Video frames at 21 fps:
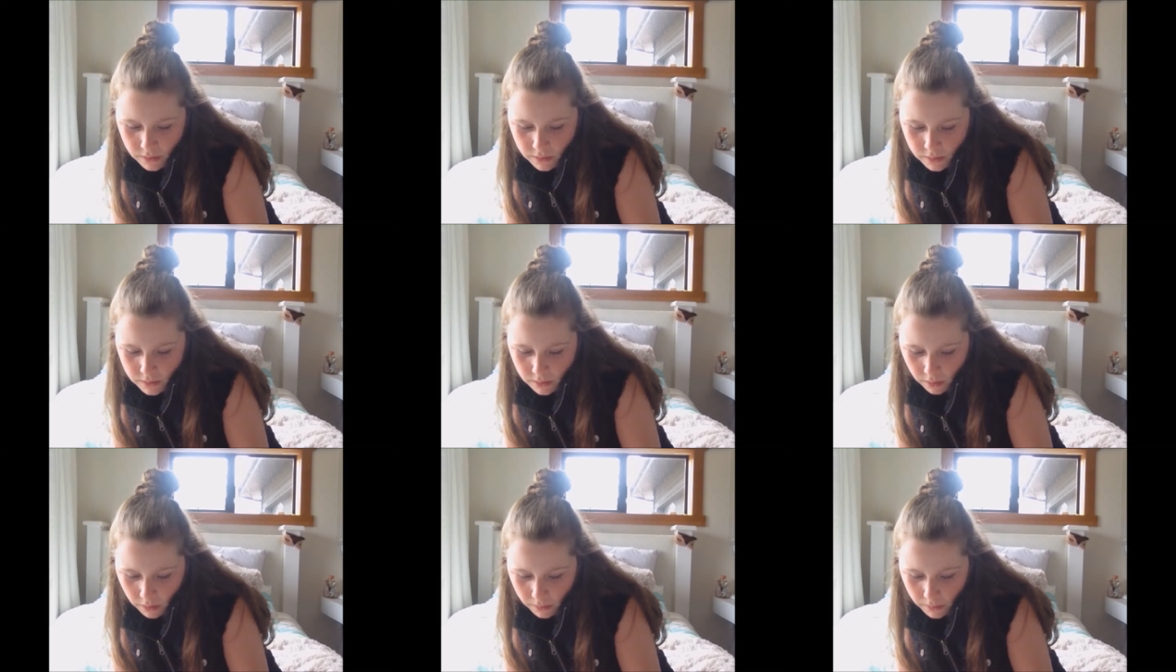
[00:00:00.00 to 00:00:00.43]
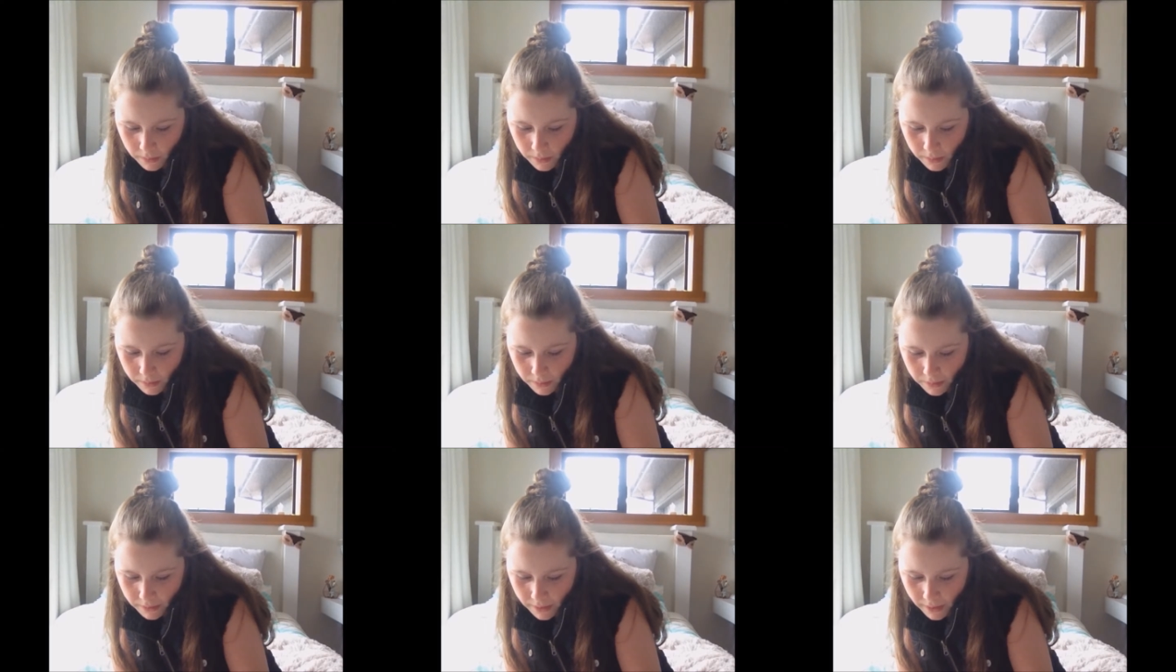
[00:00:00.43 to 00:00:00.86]
So I'm going
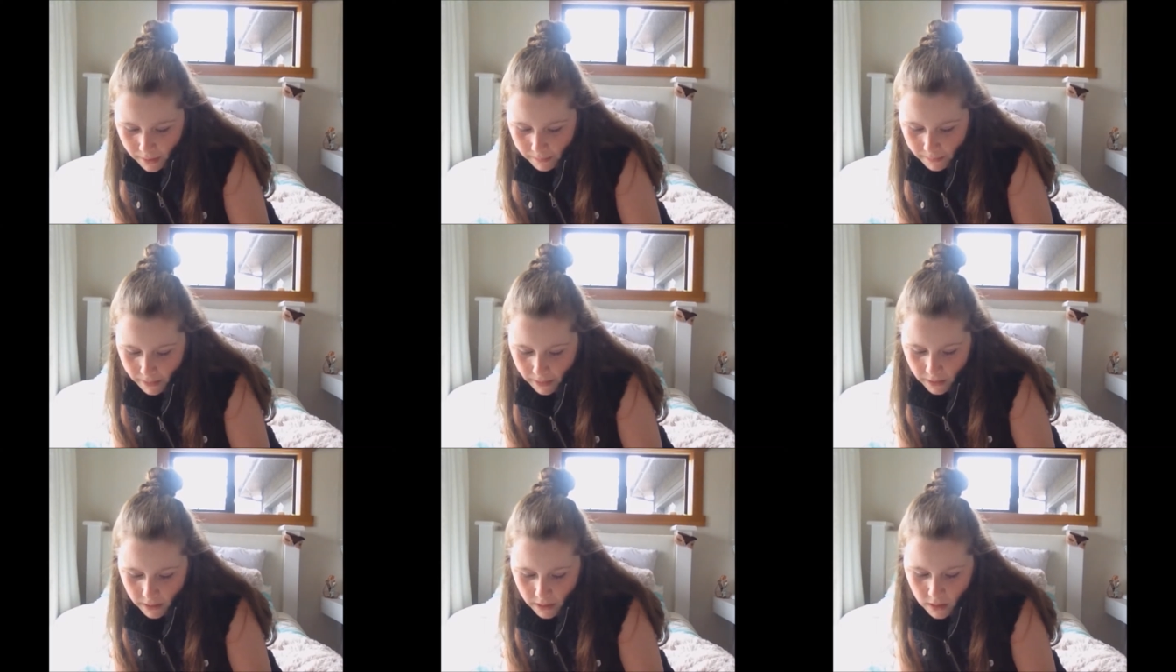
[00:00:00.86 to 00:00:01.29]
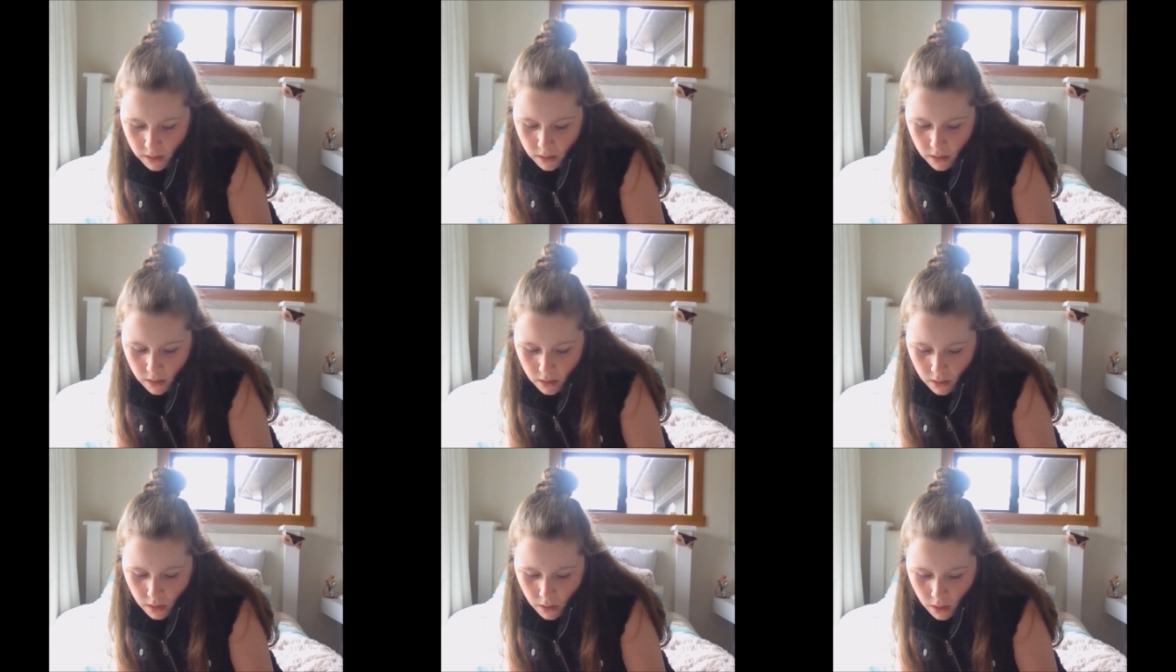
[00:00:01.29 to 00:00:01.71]
to put that back in
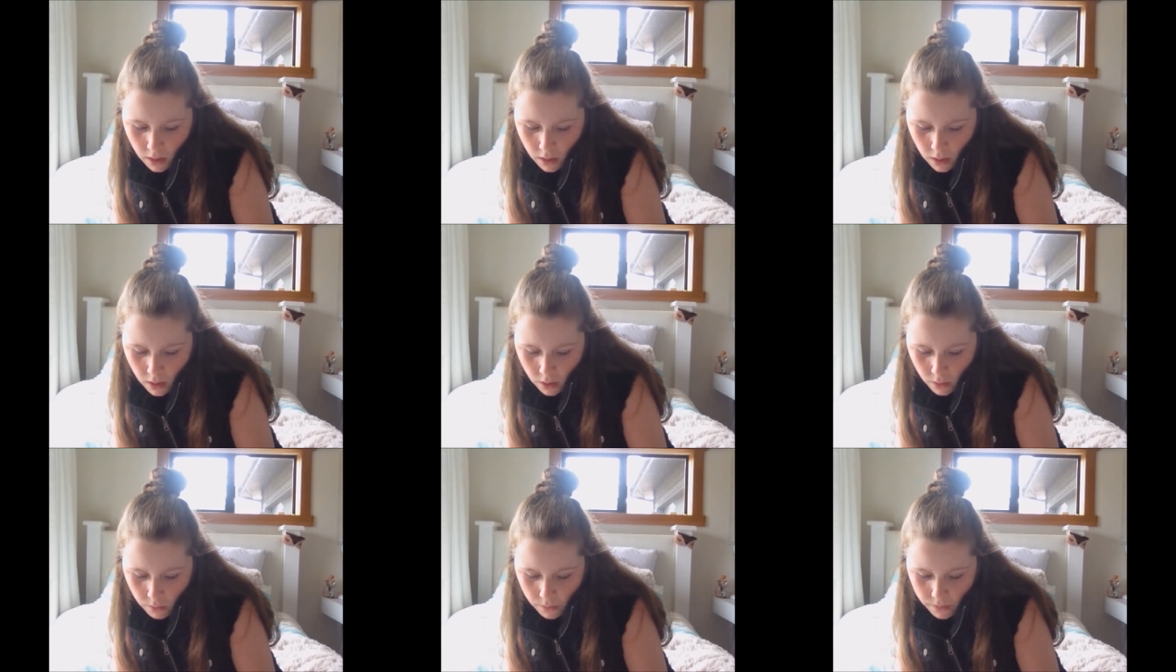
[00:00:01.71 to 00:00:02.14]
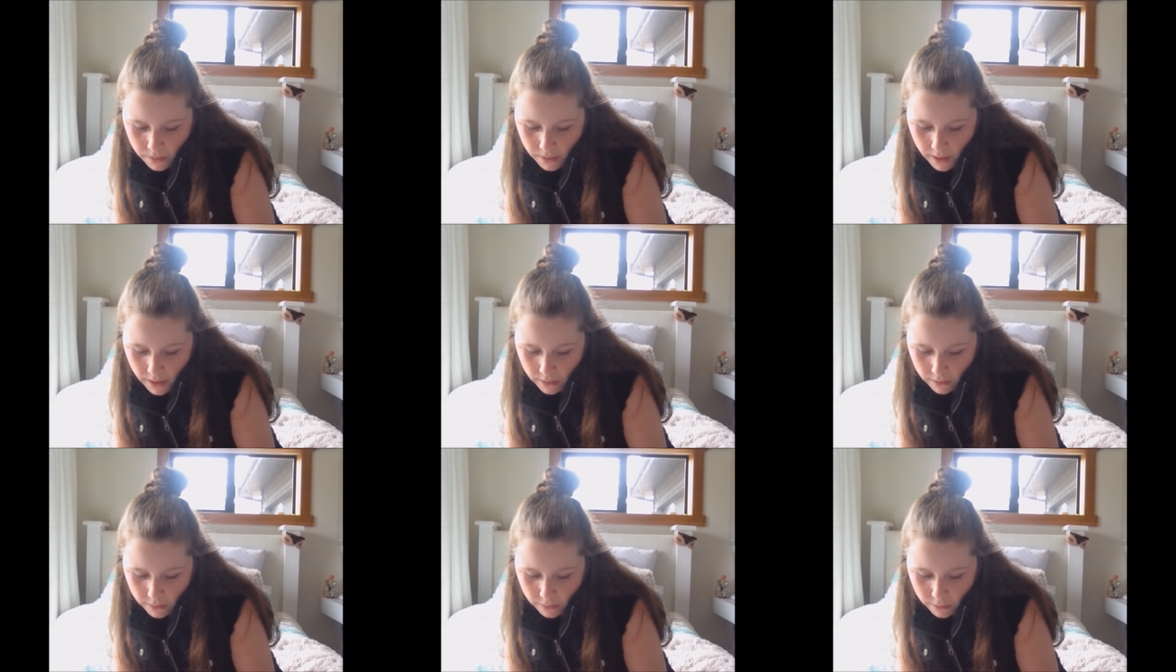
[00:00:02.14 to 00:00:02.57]

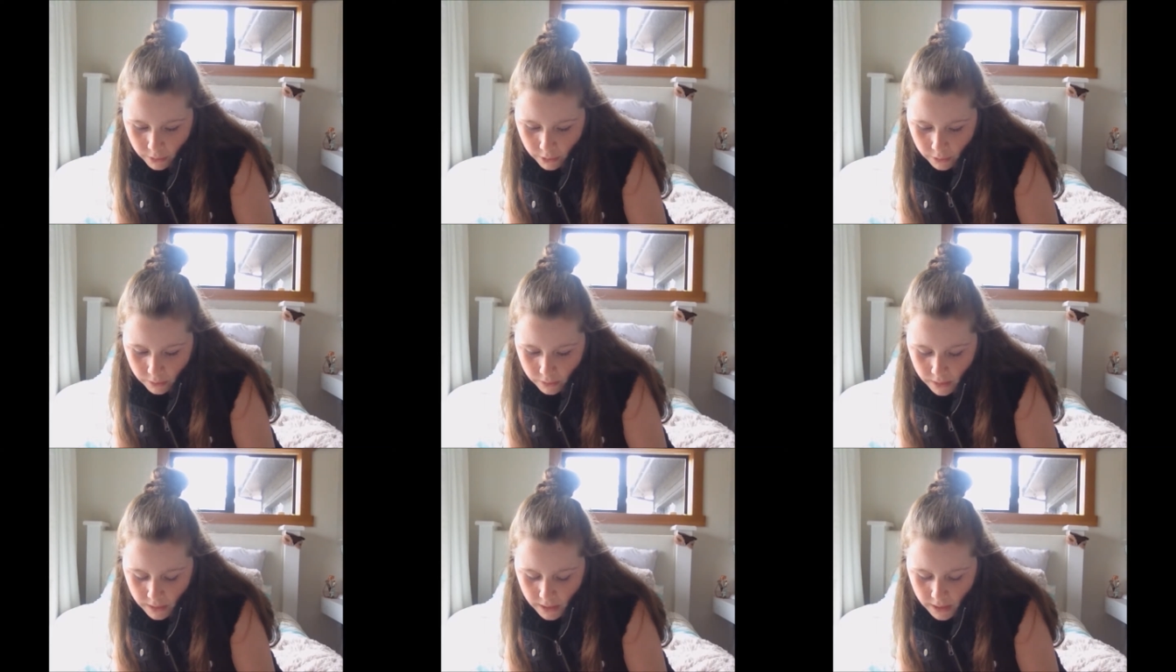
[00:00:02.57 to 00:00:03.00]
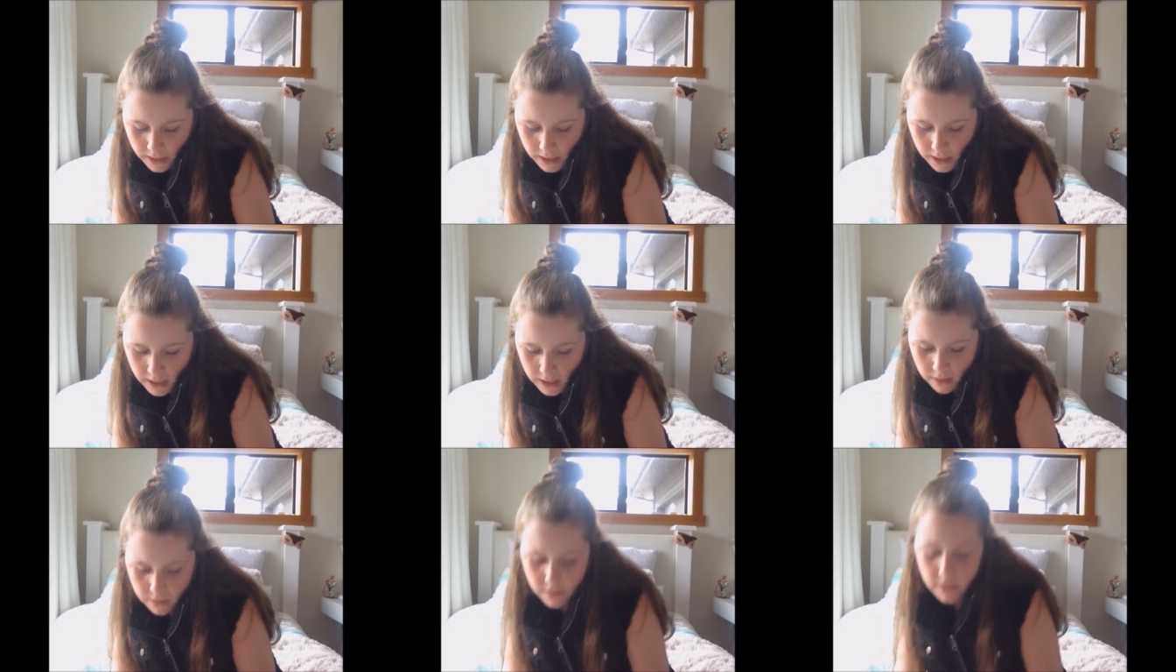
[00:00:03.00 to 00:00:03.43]
without ruining
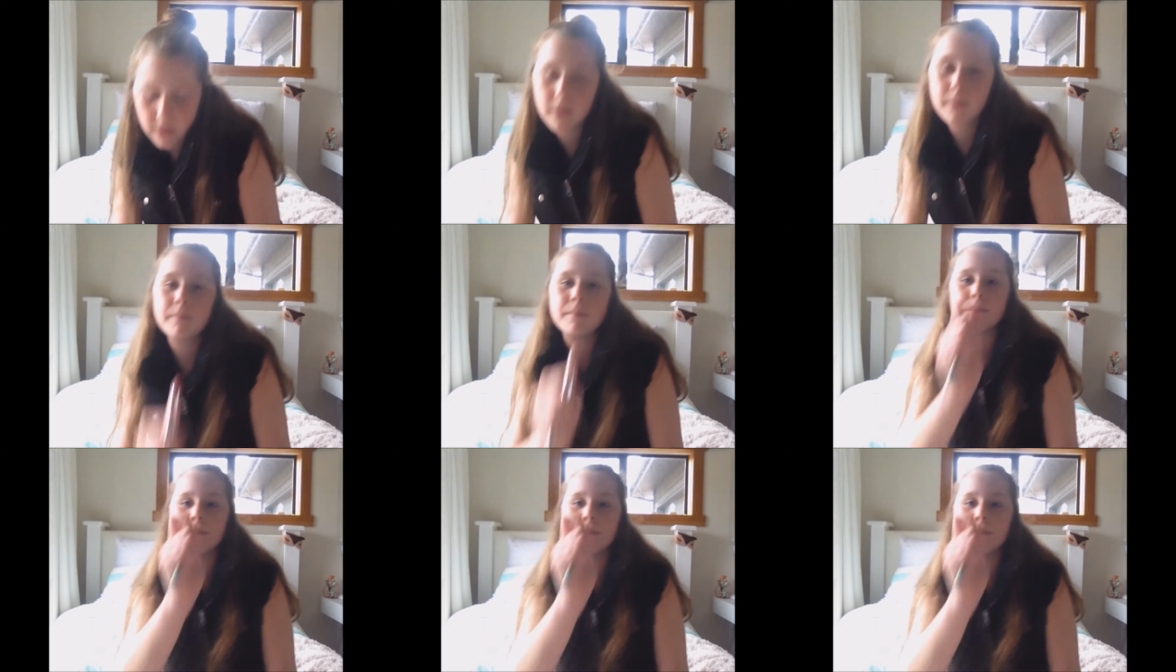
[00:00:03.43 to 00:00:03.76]
anything.